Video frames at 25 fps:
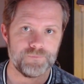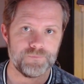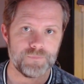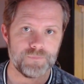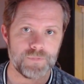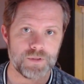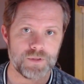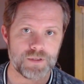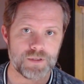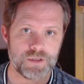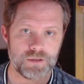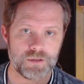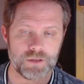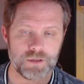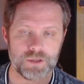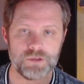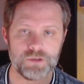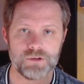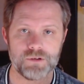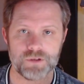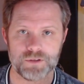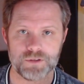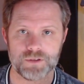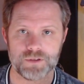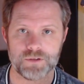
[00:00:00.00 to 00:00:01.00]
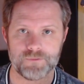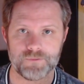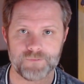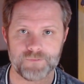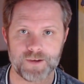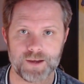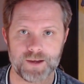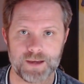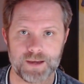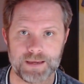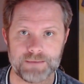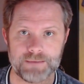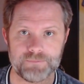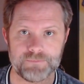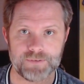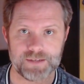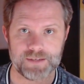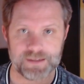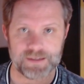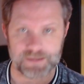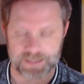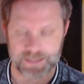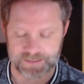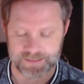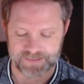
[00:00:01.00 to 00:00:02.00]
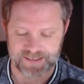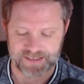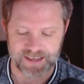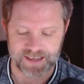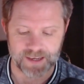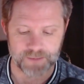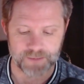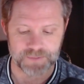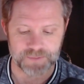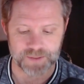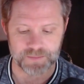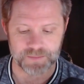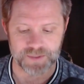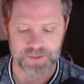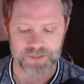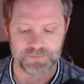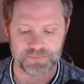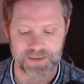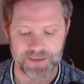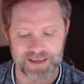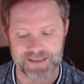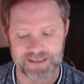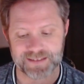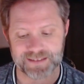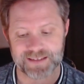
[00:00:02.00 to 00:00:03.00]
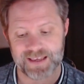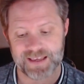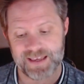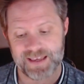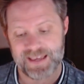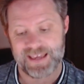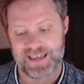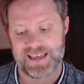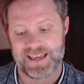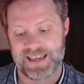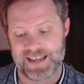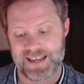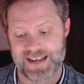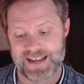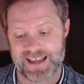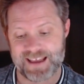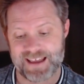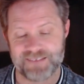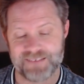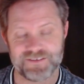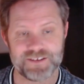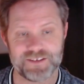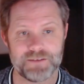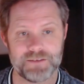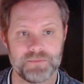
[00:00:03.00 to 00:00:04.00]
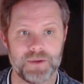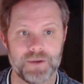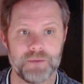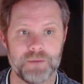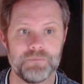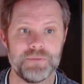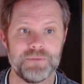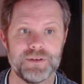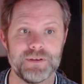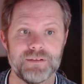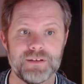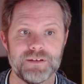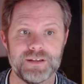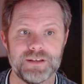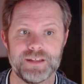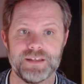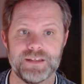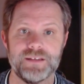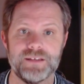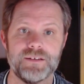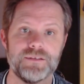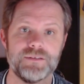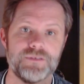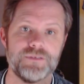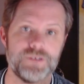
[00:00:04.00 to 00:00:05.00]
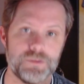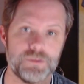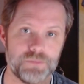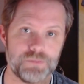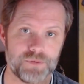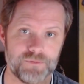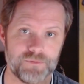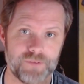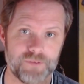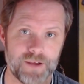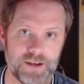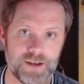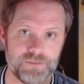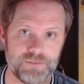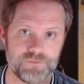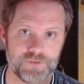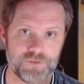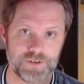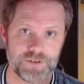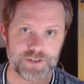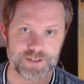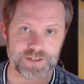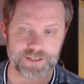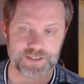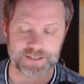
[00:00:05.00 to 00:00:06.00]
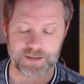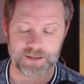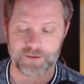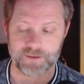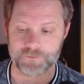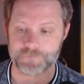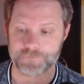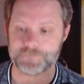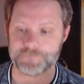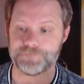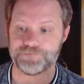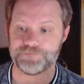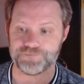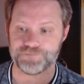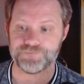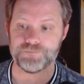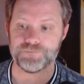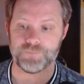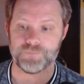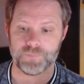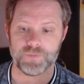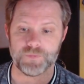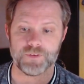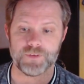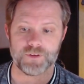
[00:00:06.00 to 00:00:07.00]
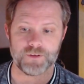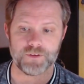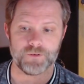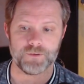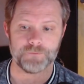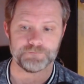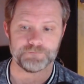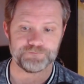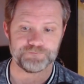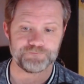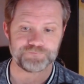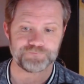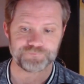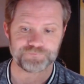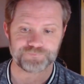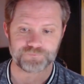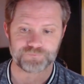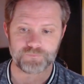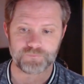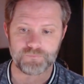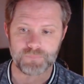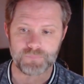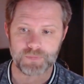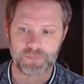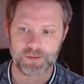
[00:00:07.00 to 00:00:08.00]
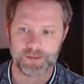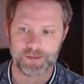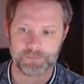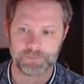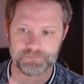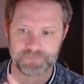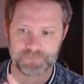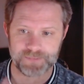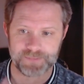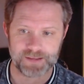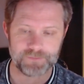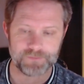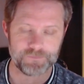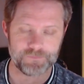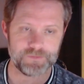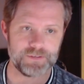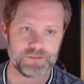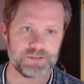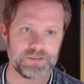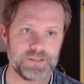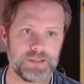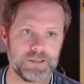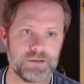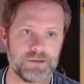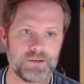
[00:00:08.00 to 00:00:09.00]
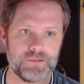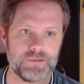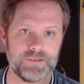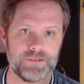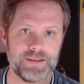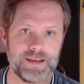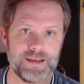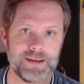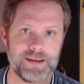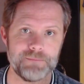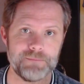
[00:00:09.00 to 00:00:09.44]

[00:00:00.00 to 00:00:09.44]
so that you could survive and take up some space and have some ability to provide for yourself. So, yep, definitely on that.